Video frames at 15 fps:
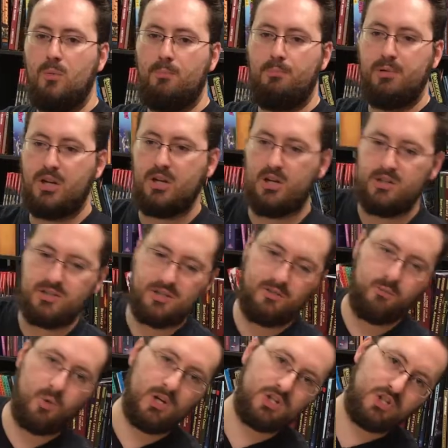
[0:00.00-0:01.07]
because
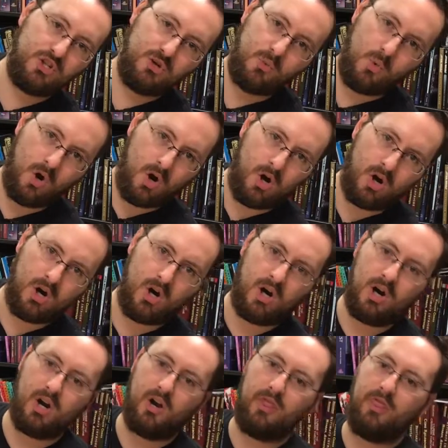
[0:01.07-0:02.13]
of what you
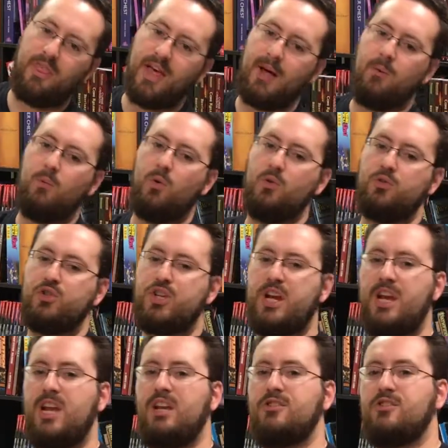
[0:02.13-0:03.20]
are, that will
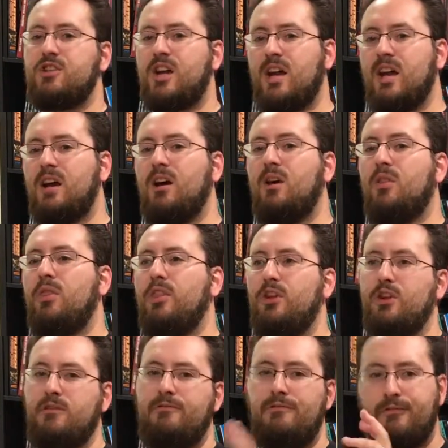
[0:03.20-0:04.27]
change how the
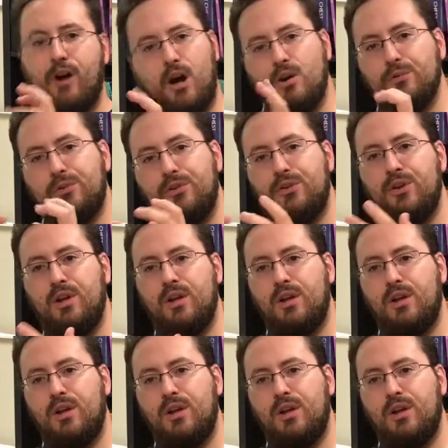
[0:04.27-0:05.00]
default